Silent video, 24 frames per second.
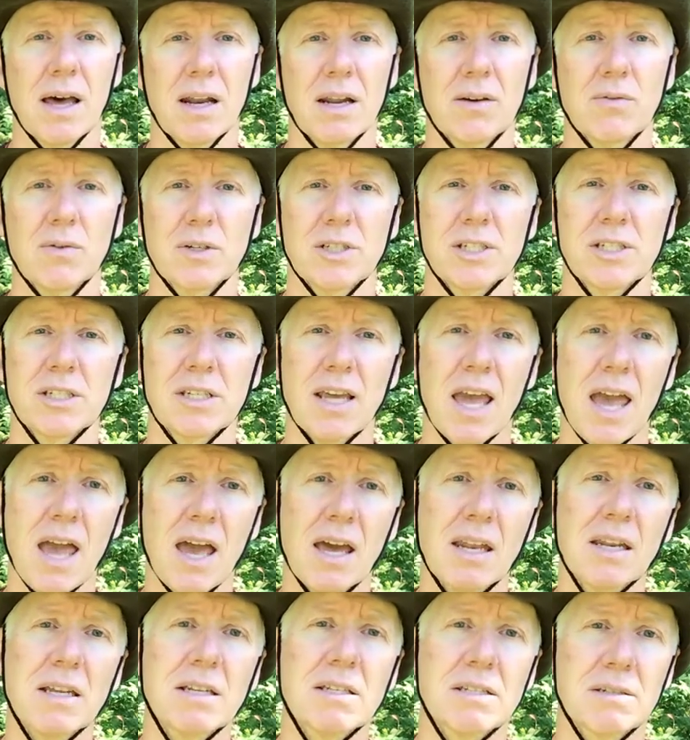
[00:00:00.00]
of, which is
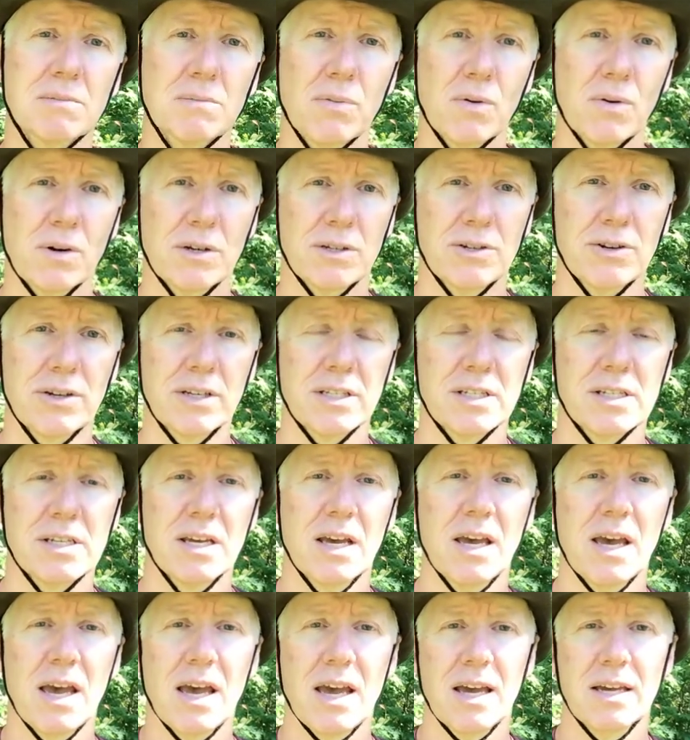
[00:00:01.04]
candids and portraits.
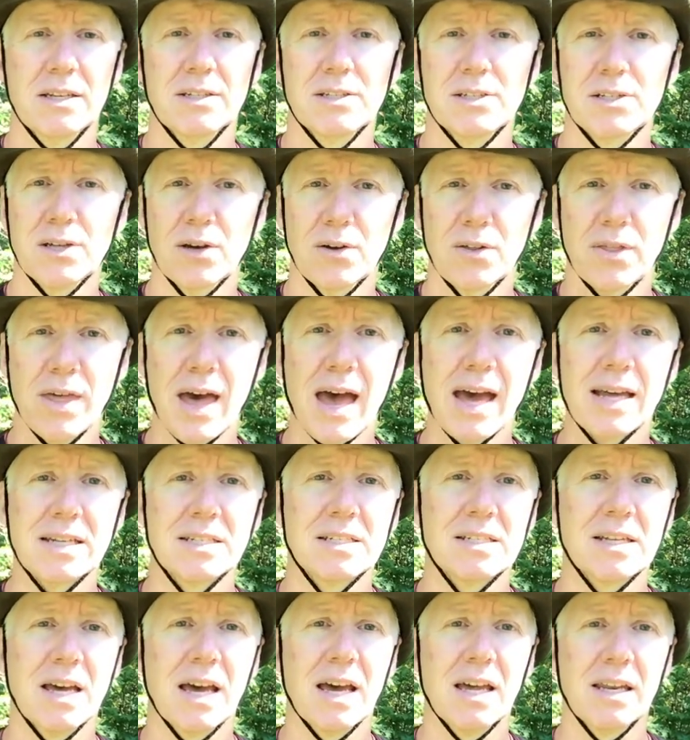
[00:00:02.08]
And so that
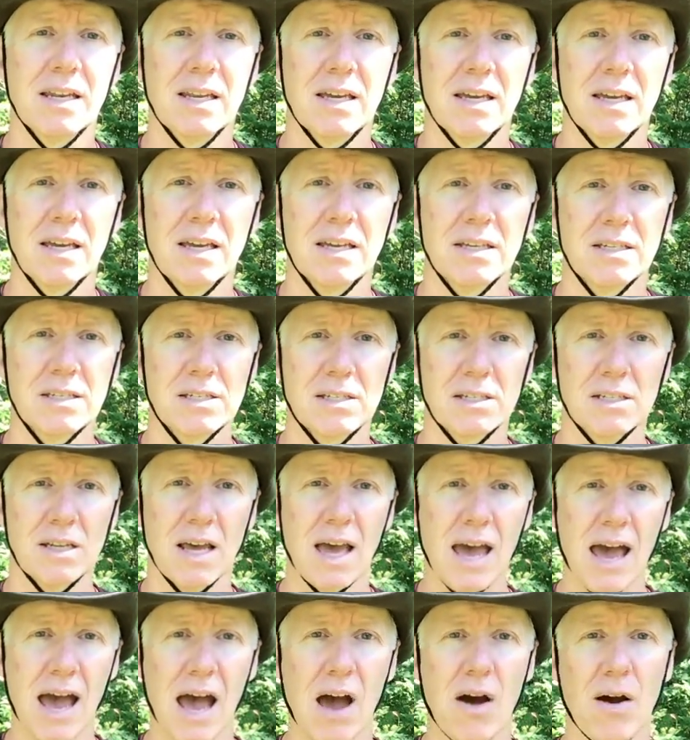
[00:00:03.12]
set is
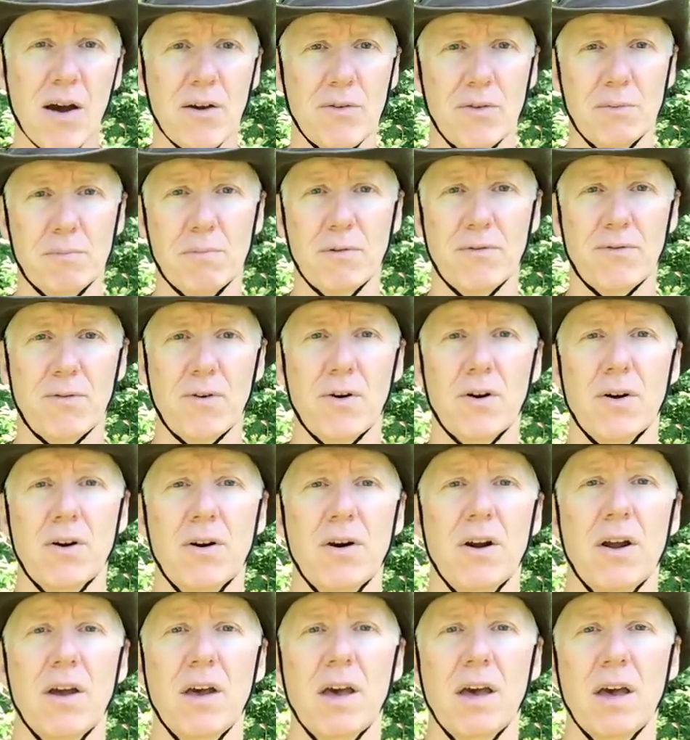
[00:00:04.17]
how I would prefer,
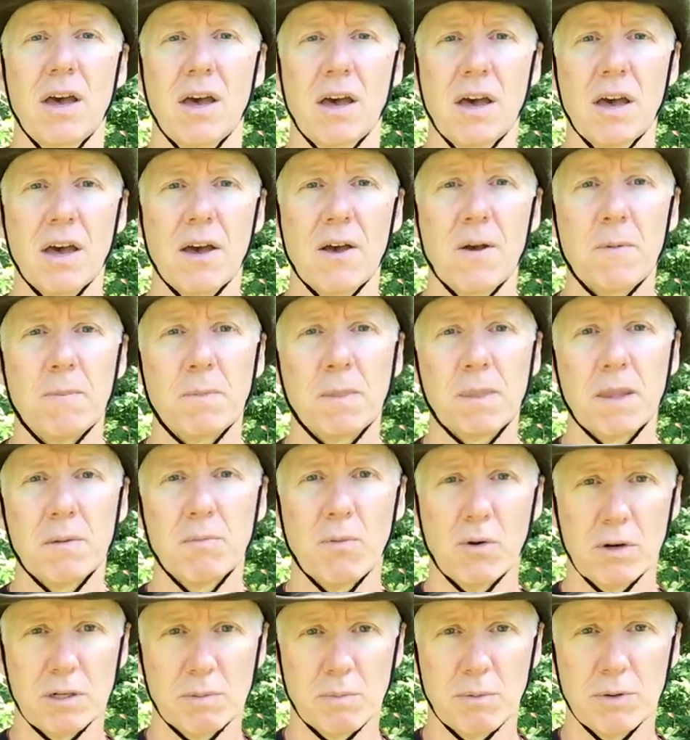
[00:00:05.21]

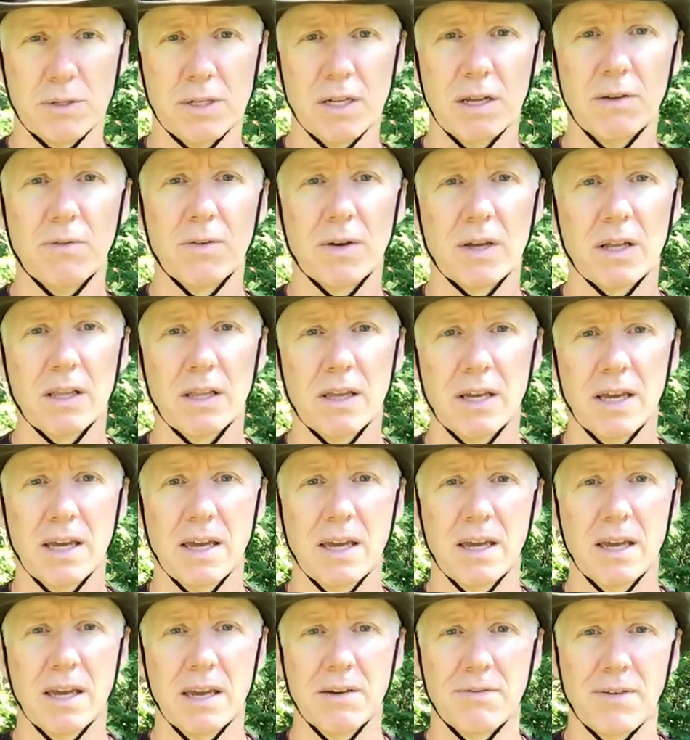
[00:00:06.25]
more
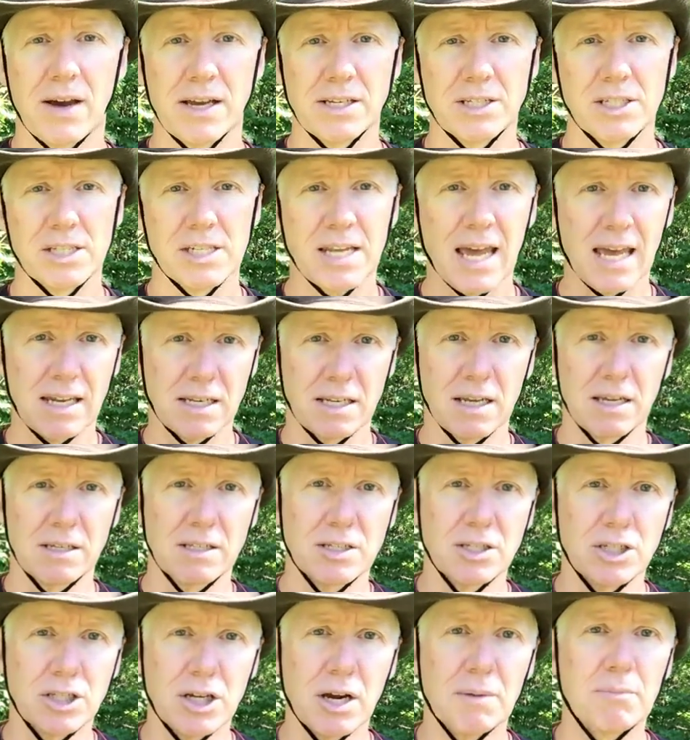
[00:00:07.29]
specifically, if I just had to
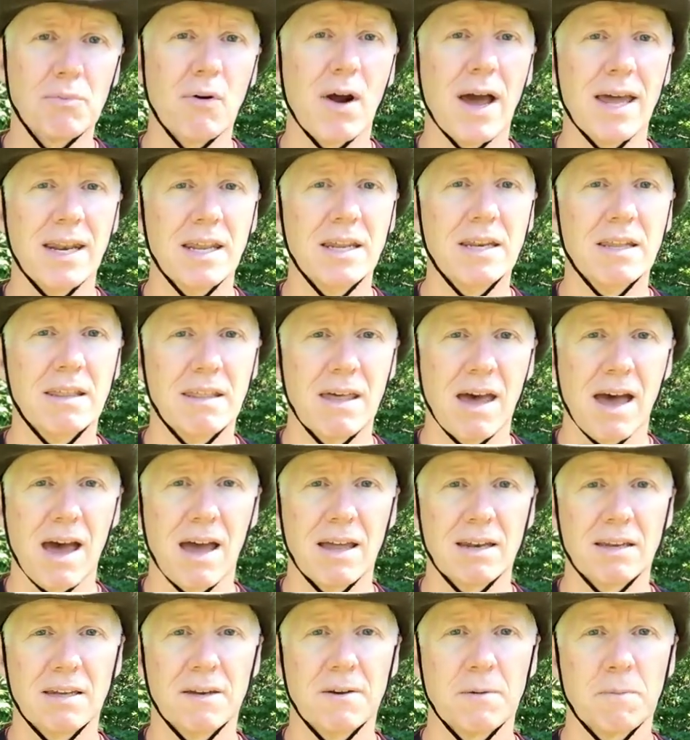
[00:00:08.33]
jump right into
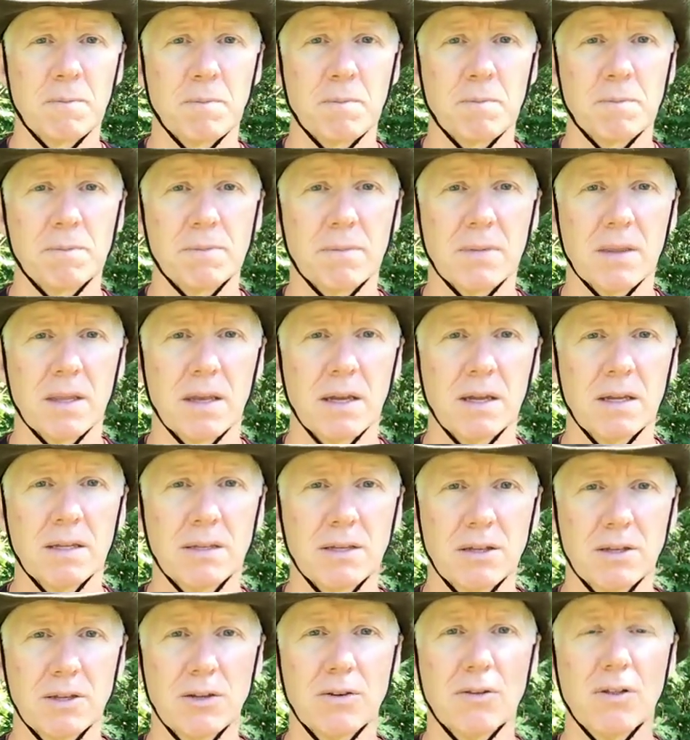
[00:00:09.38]
that,
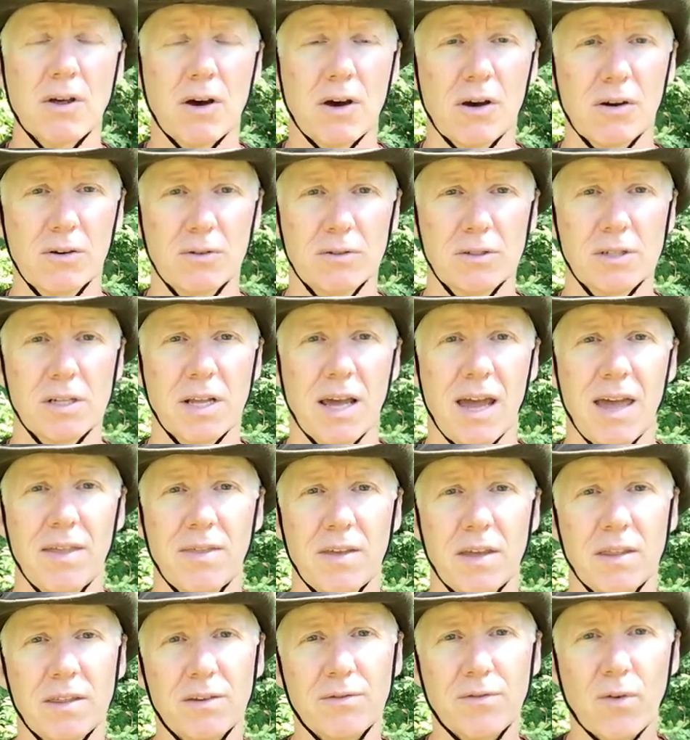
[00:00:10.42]
to do those. And
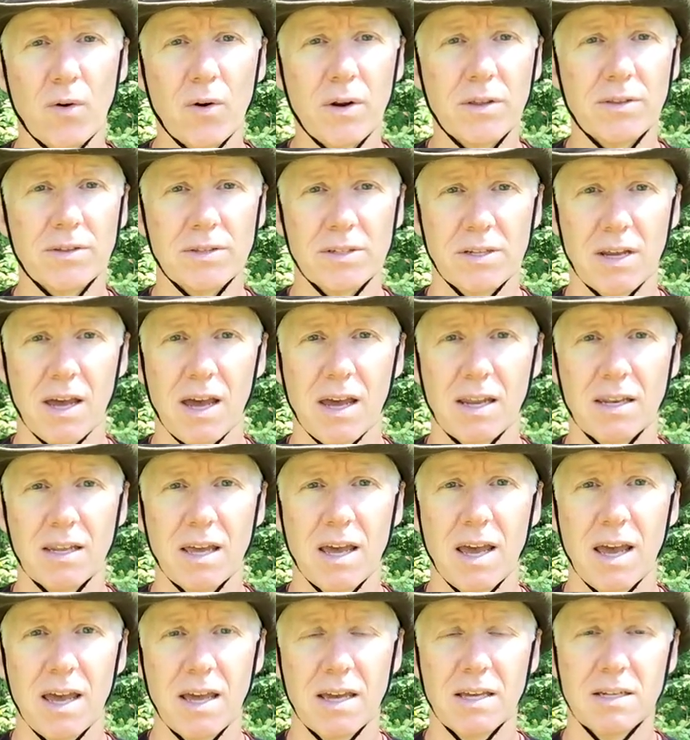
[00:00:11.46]
then the fourth set
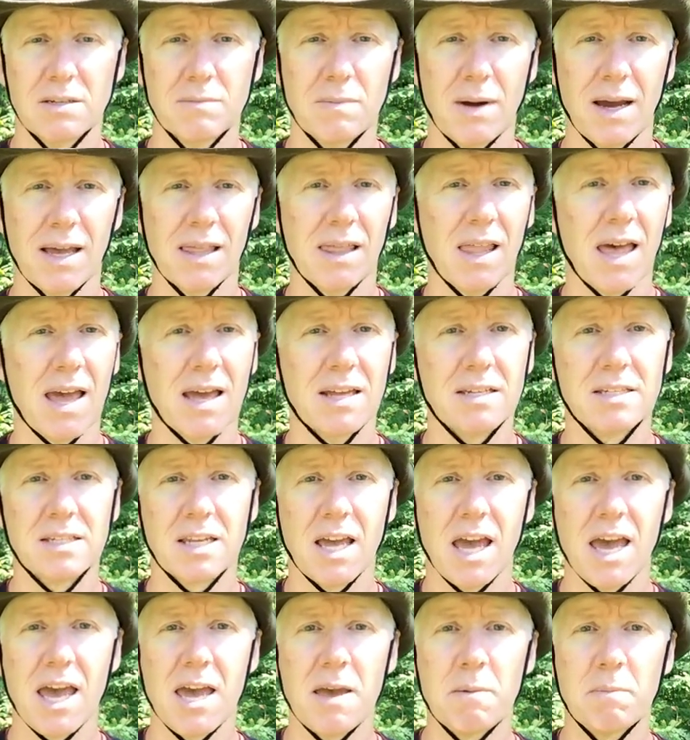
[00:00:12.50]
is my
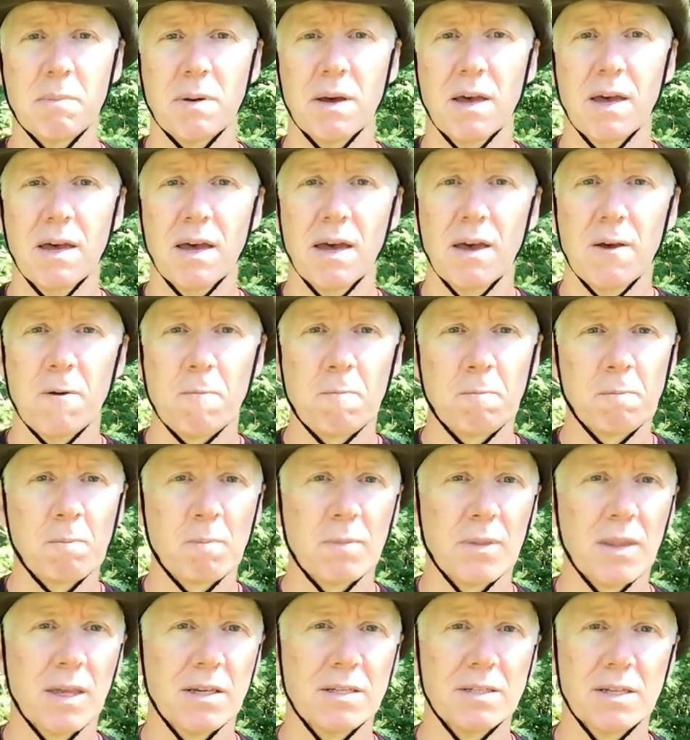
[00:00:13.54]
landscape,
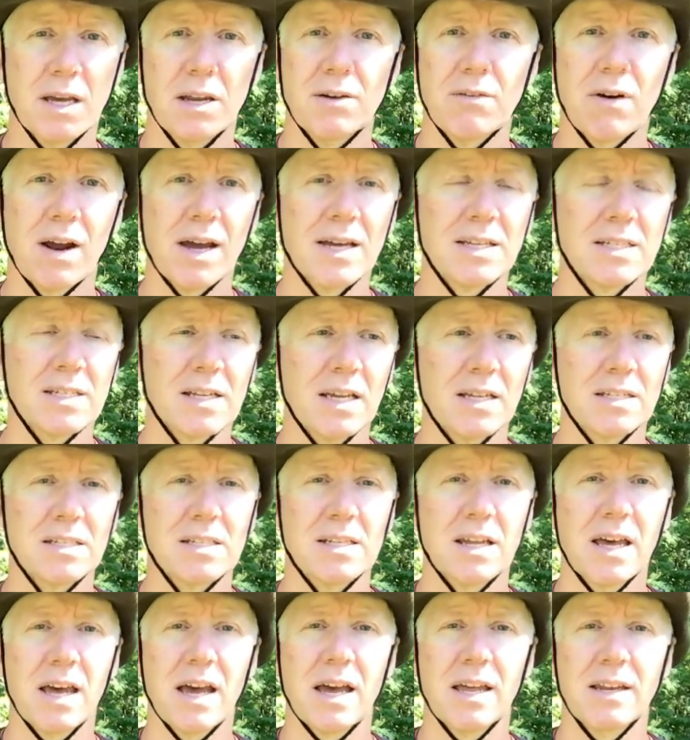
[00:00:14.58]
sunrise,
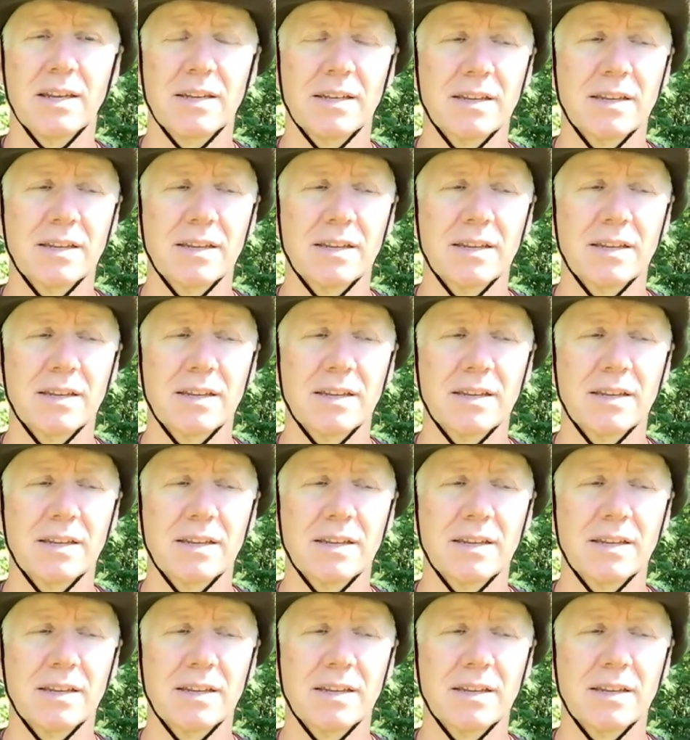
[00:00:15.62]
sunset,